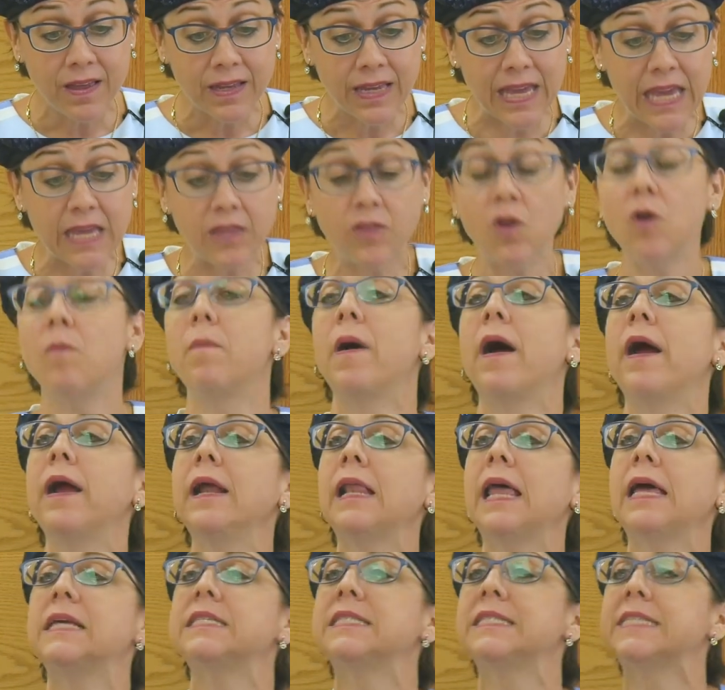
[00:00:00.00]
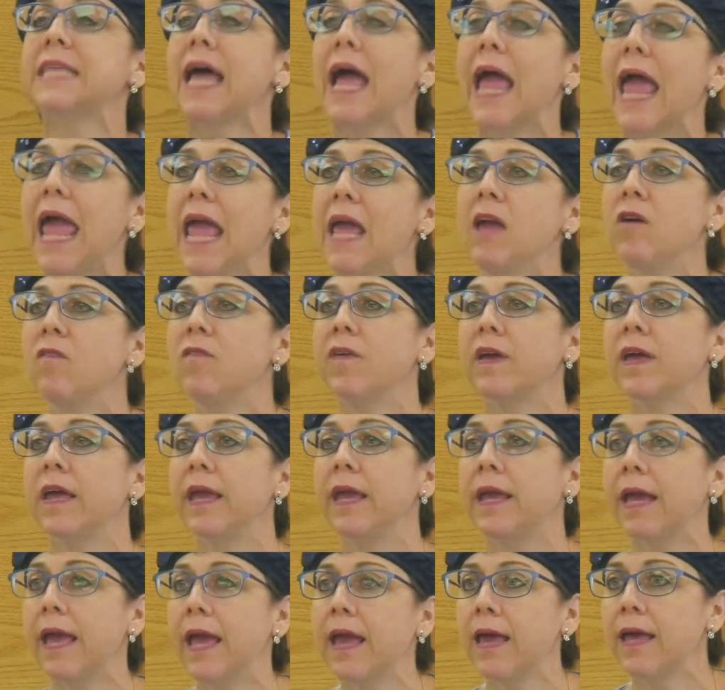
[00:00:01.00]
Ki tomar elai sa'eu
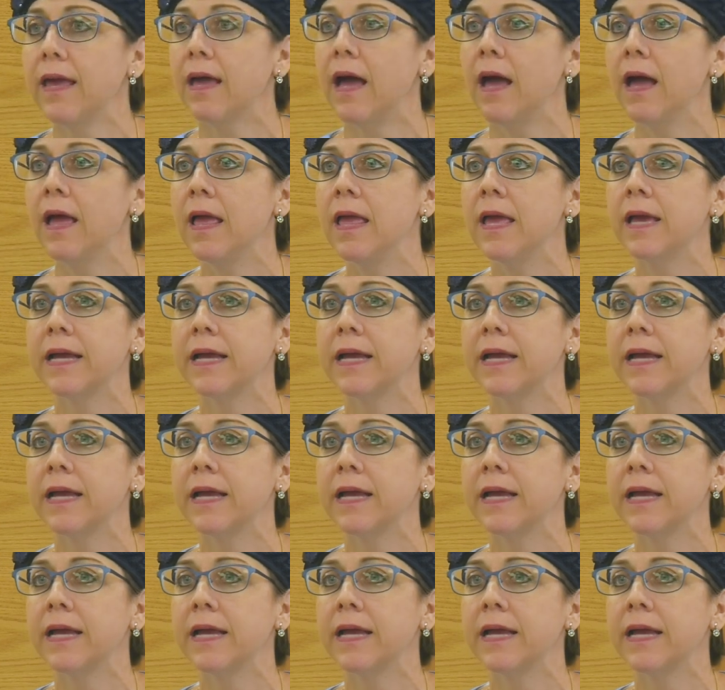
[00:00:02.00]
v'chekecha